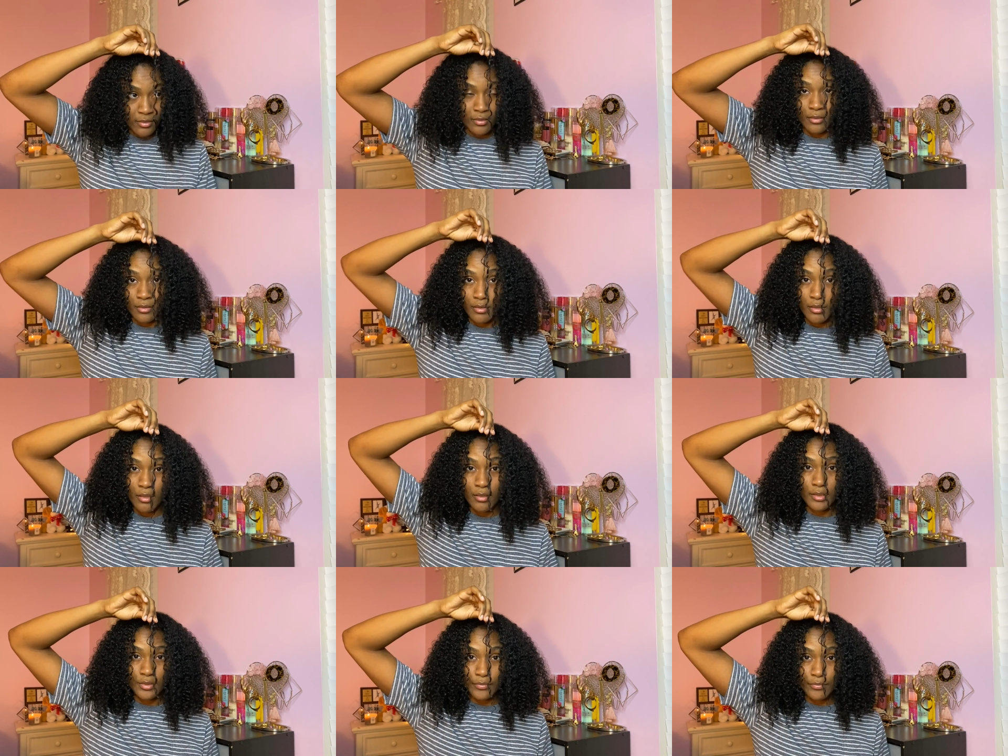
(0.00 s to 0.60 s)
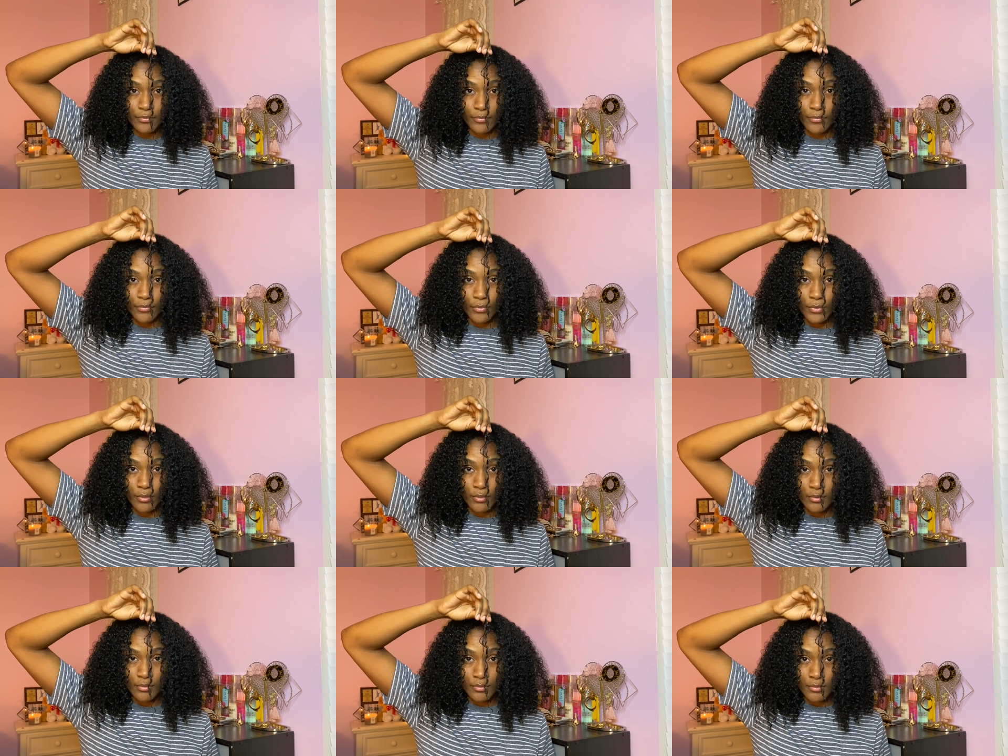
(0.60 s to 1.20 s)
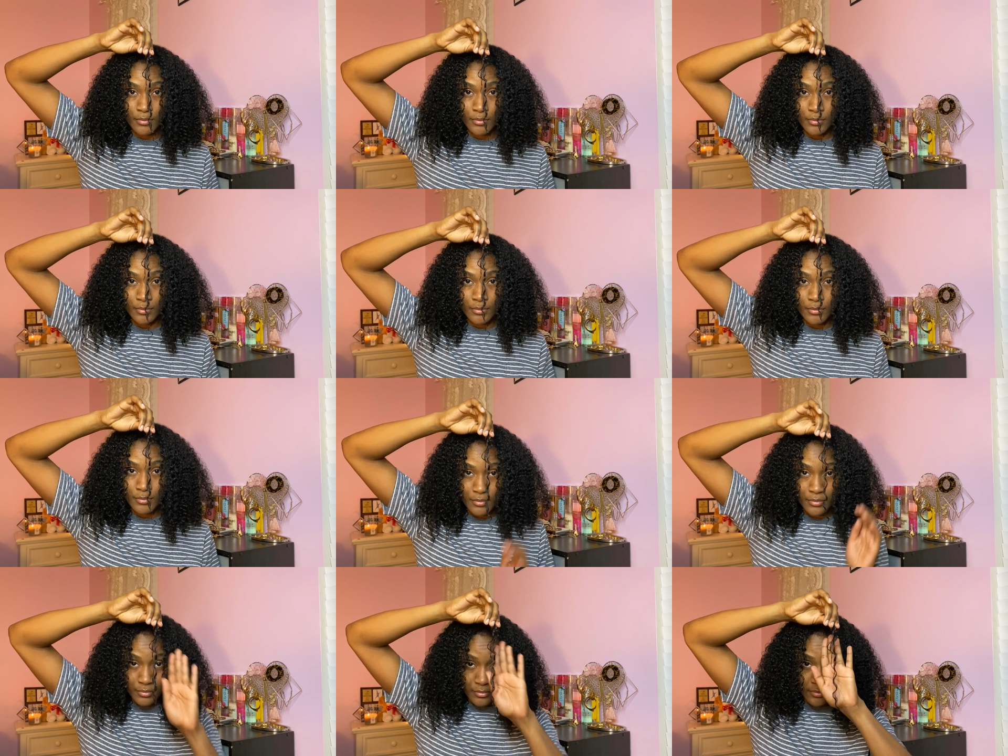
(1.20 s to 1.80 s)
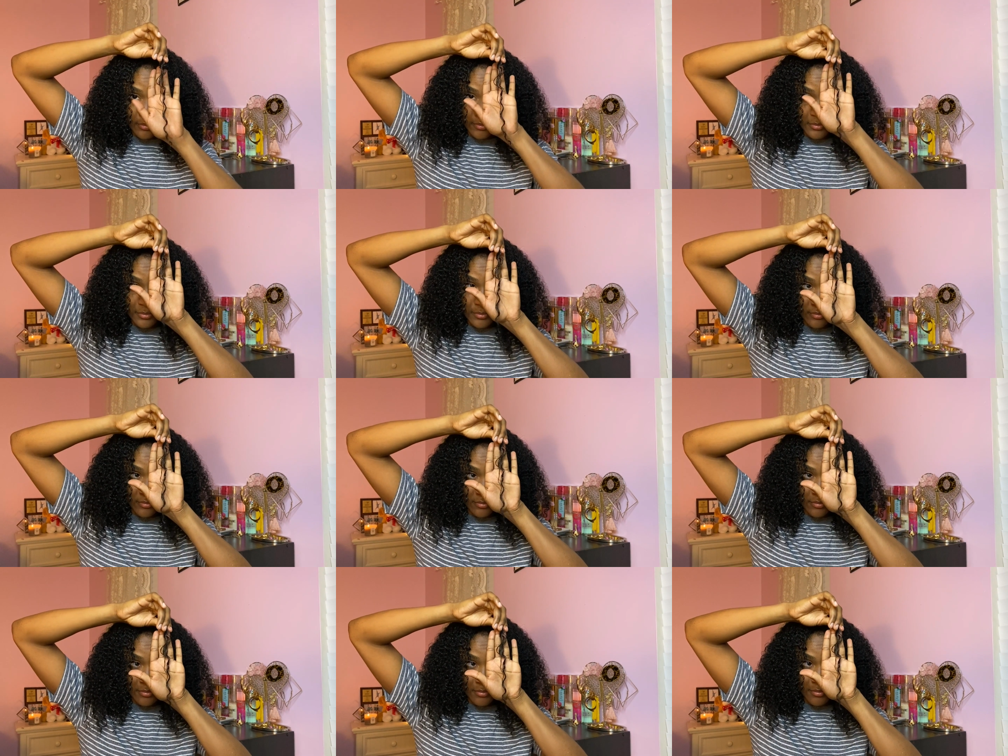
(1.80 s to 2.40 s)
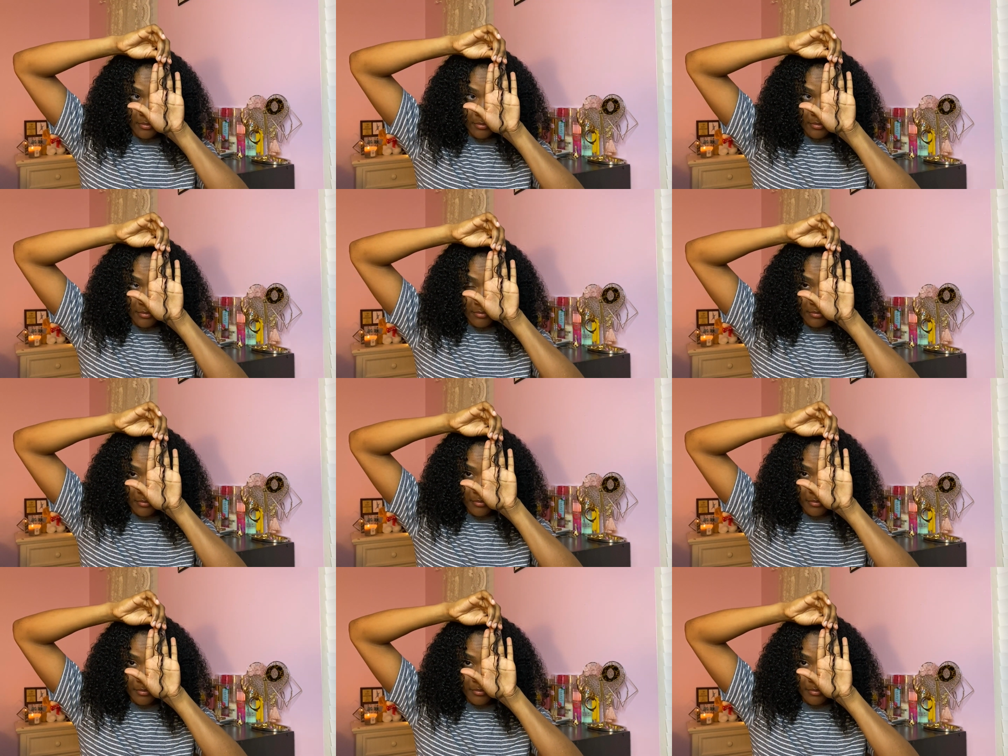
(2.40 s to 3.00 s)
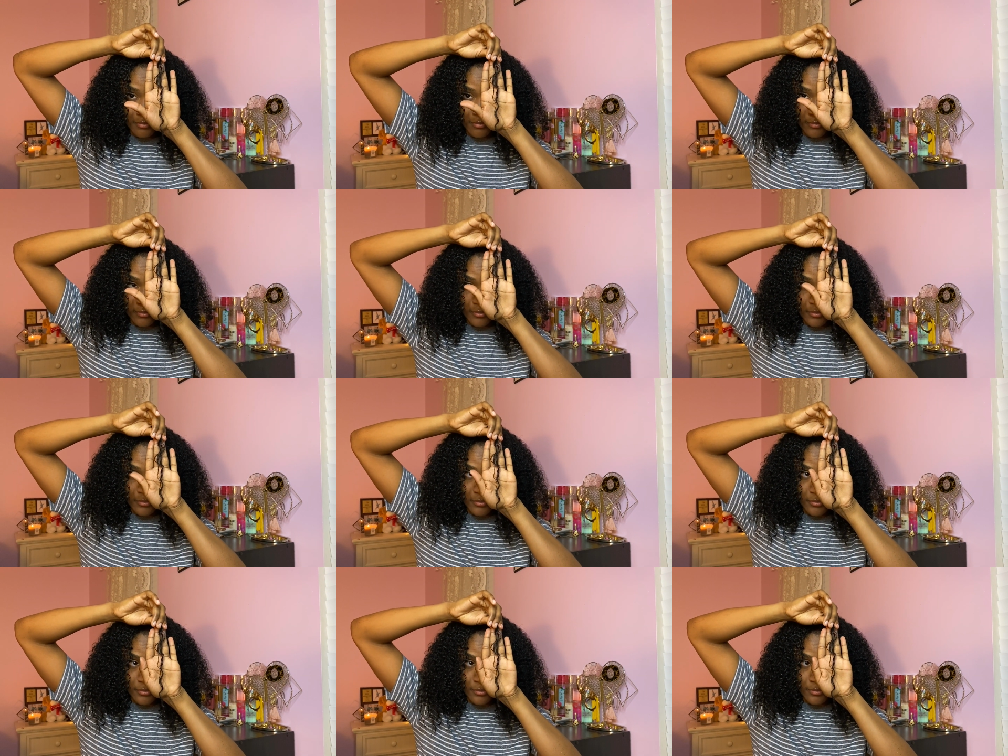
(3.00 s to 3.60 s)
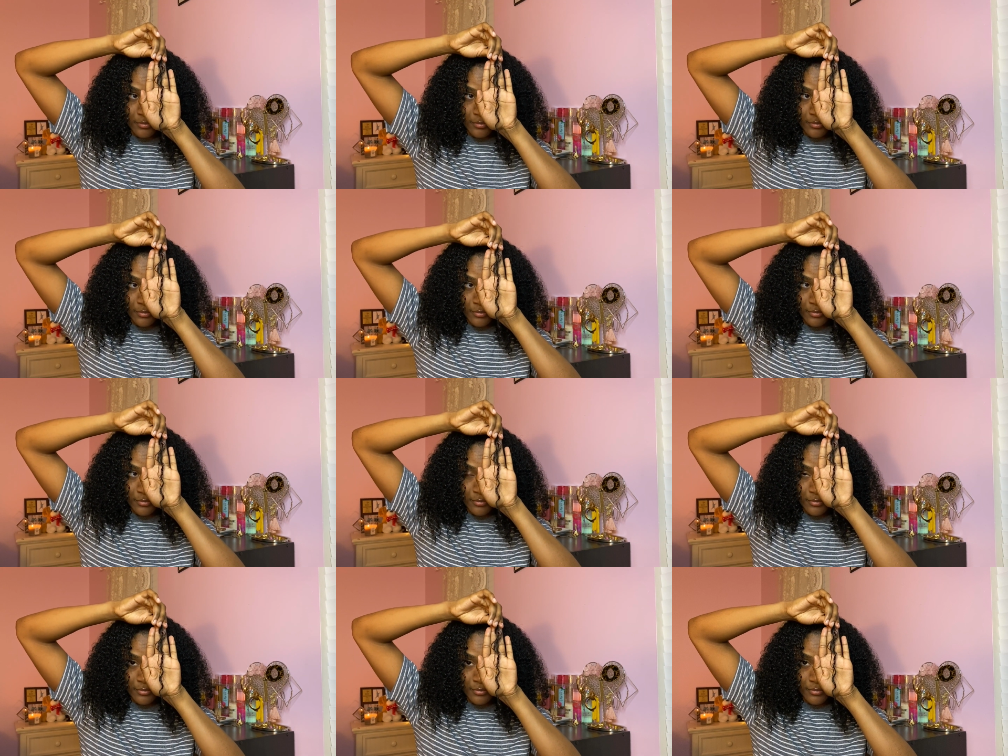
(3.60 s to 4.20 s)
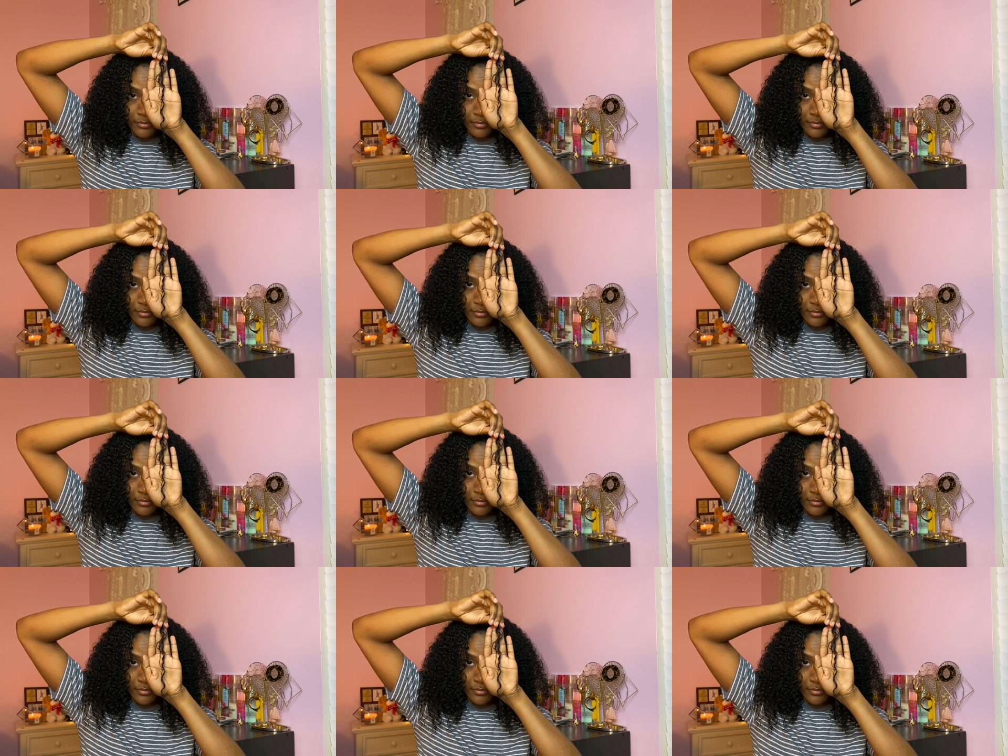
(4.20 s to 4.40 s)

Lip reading: Nothing is said.